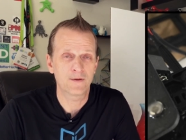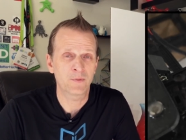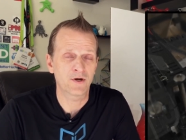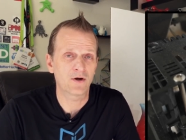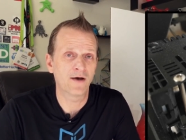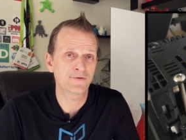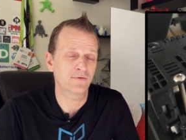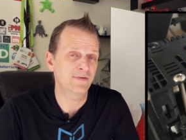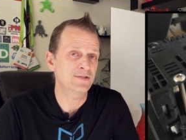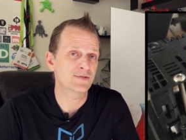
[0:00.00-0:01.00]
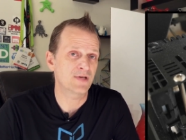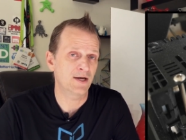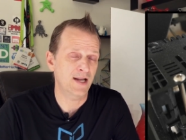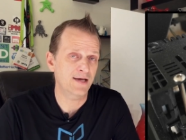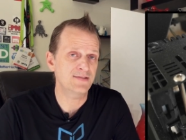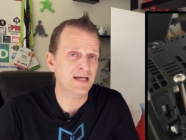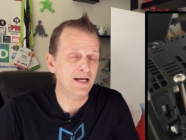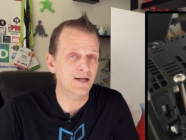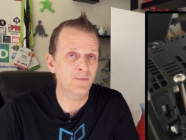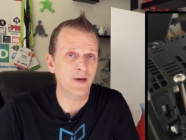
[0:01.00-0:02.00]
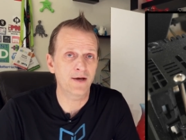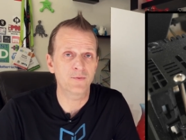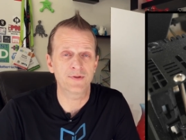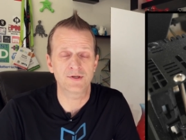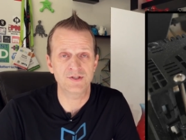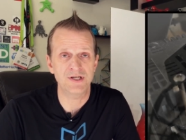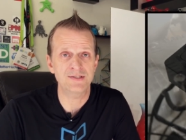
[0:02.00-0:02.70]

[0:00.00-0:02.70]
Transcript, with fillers: The printer also features a nice heated bed with the